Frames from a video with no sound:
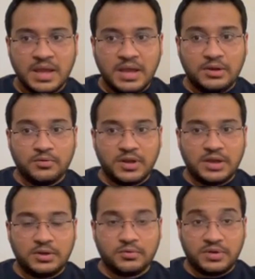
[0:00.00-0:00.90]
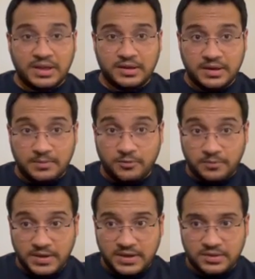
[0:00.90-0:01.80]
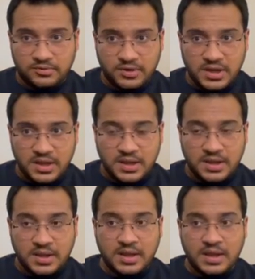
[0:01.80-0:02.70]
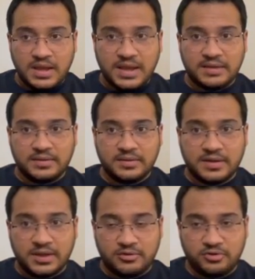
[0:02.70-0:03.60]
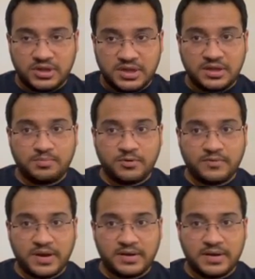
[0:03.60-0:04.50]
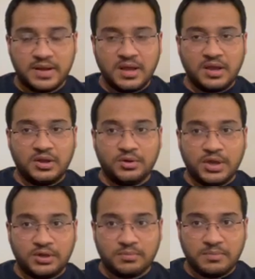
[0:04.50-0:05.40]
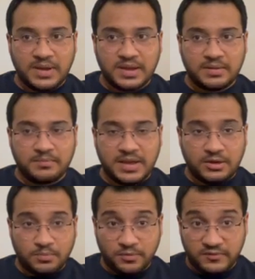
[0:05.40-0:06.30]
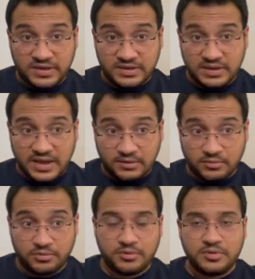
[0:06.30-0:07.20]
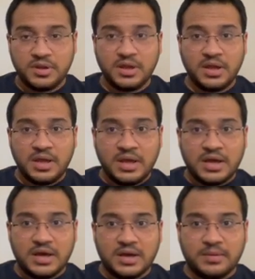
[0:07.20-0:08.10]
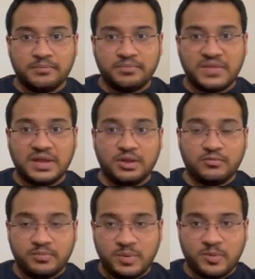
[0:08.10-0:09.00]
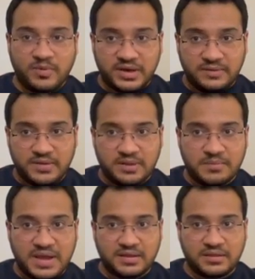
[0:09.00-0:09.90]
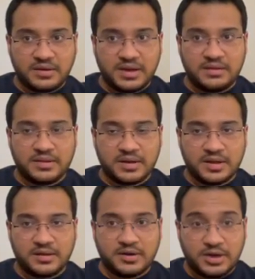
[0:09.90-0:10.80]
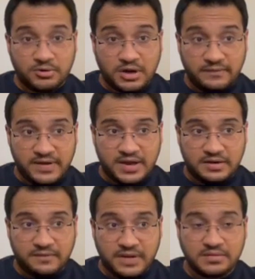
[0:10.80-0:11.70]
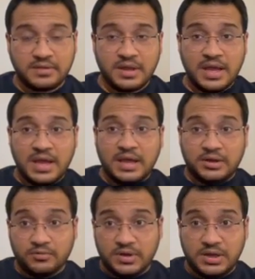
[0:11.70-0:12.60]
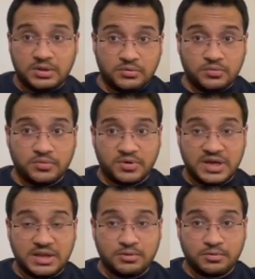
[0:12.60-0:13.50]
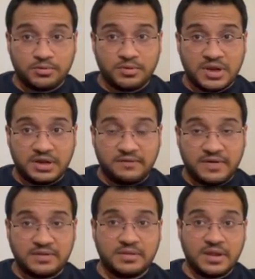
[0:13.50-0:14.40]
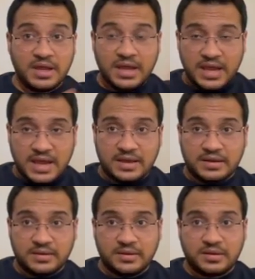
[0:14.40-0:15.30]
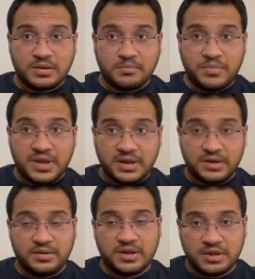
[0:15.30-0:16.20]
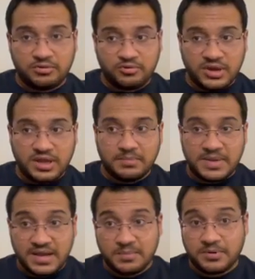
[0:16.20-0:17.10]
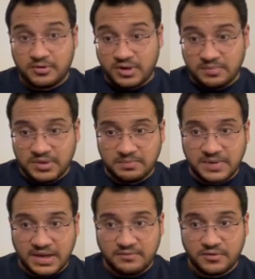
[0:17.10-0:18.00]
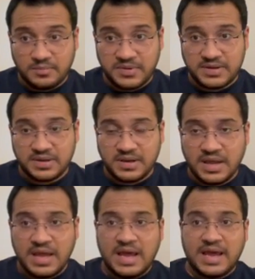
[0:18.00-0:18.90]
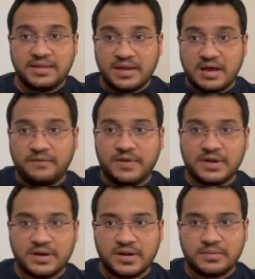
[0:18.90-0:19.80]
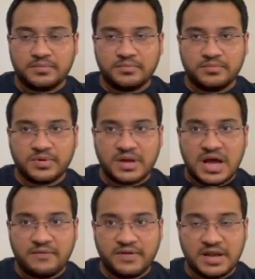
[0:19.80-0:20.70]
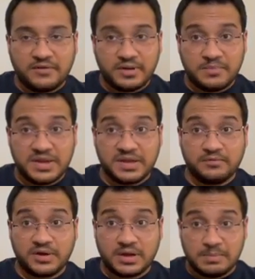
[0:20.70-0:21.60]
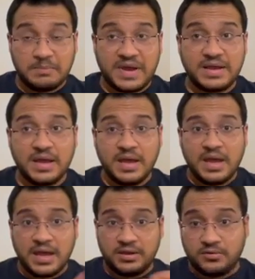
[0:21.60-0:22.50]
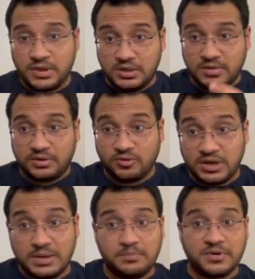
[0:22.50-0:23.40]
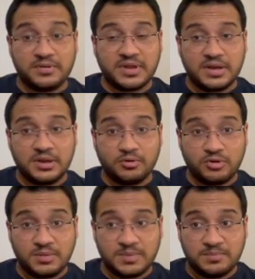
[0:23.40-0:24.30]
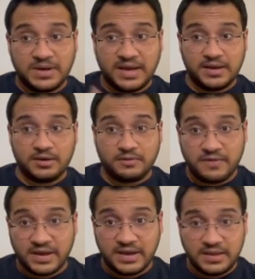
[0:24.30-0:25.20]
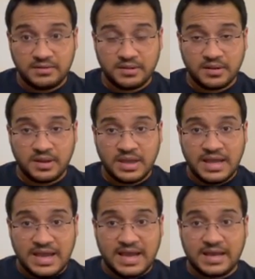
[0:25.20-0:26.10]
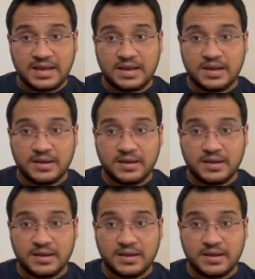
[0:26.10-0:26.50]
You need to take an appropriate history. In the history sheets provided, you need to make your provisional diagnosis. Then you will be provided with some x-rays and other radiographic artifacts. You need to read those artifacts and compare the history and make up a treatment plan for the patient. And after half an hour, the patient will come back, and you need to actually present your treatment plan and your findings in